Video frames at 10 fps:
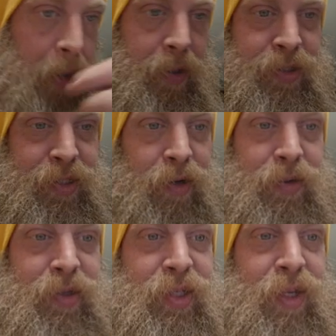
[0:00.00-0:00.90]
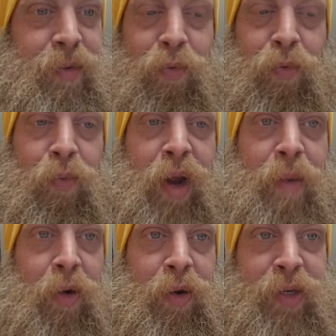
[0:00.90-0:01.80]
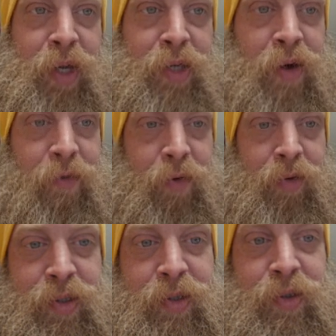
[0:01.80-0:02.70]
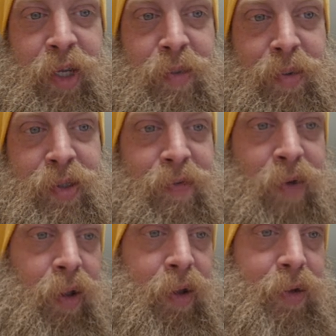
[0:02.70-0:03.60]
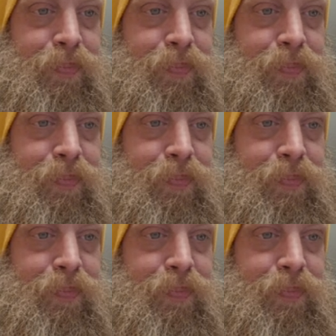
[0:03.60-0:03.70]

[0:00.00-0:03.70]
You see random architecture everywhere deeply symbolic.